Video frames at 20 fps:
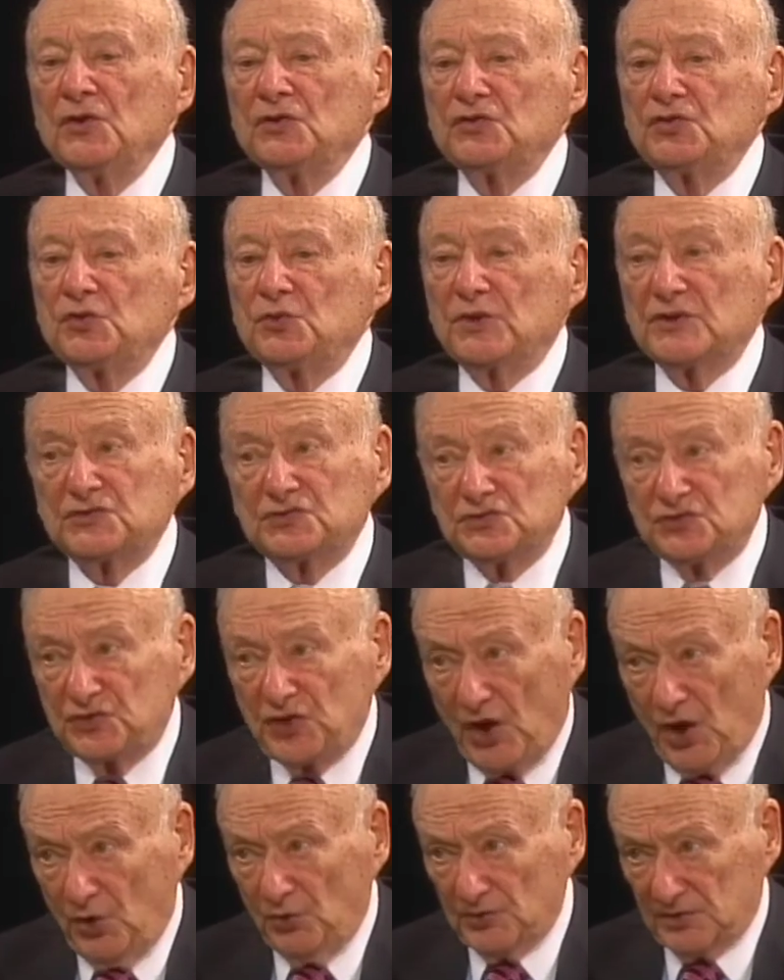to a
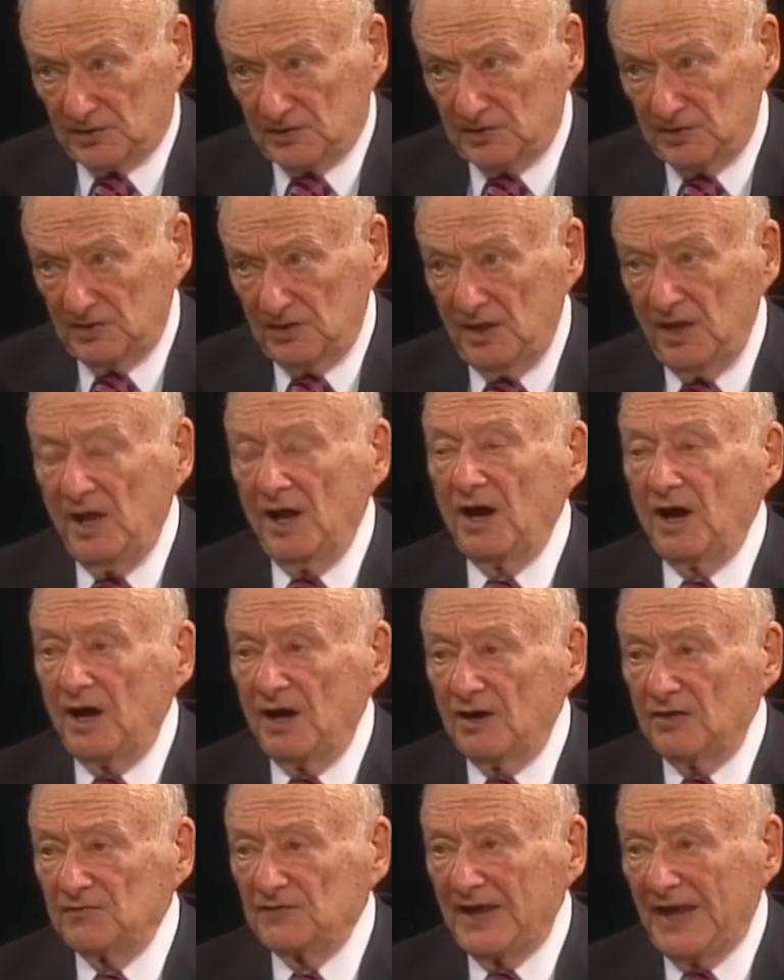total
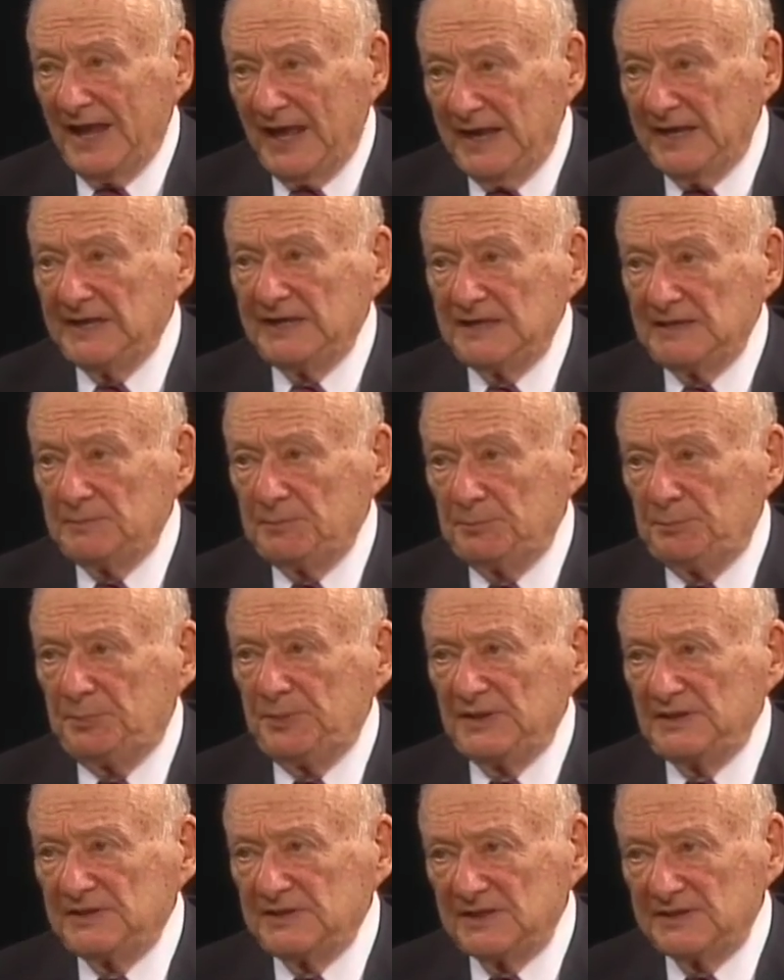of $80
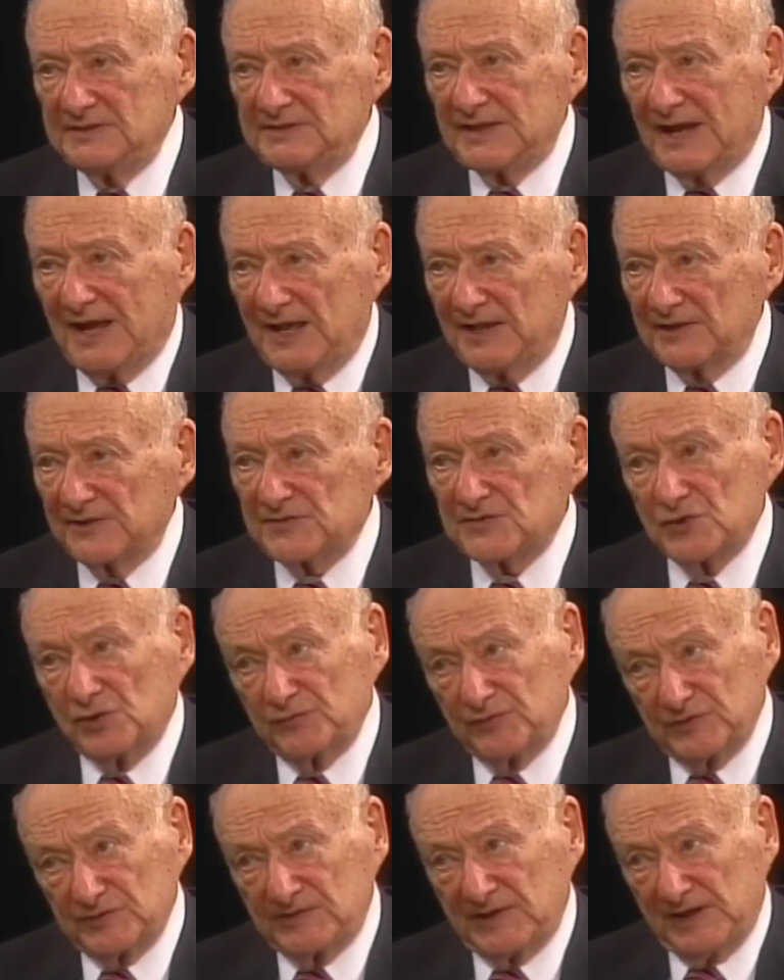billion
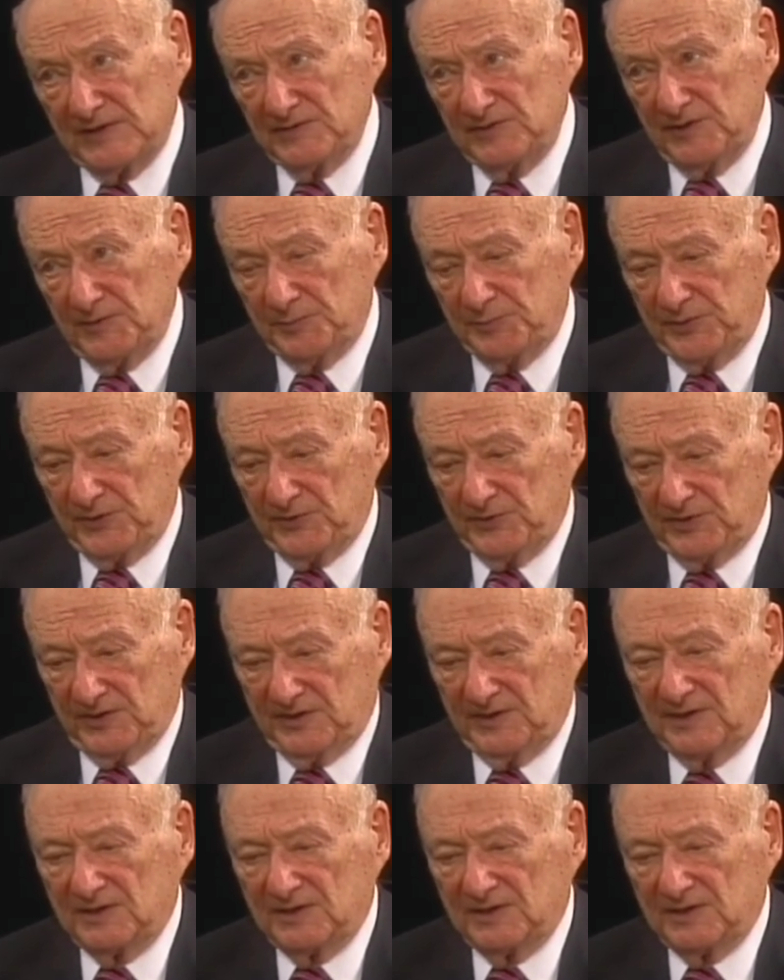over a 10-year period.